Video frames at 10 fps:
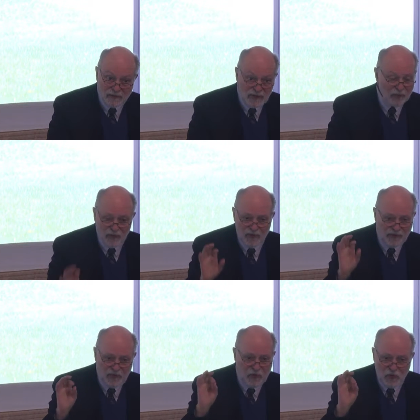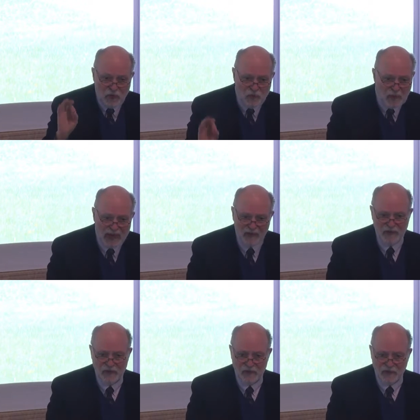Except for a few
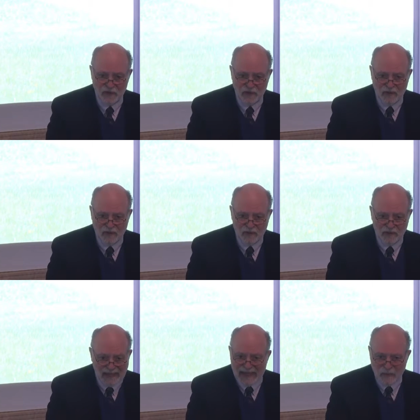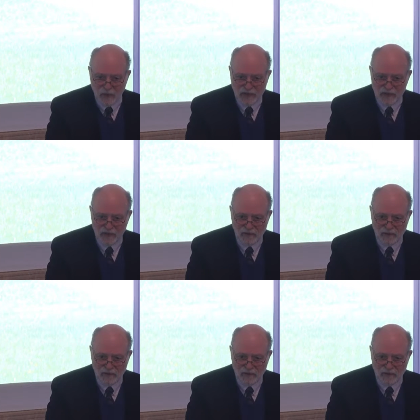passages, late ones.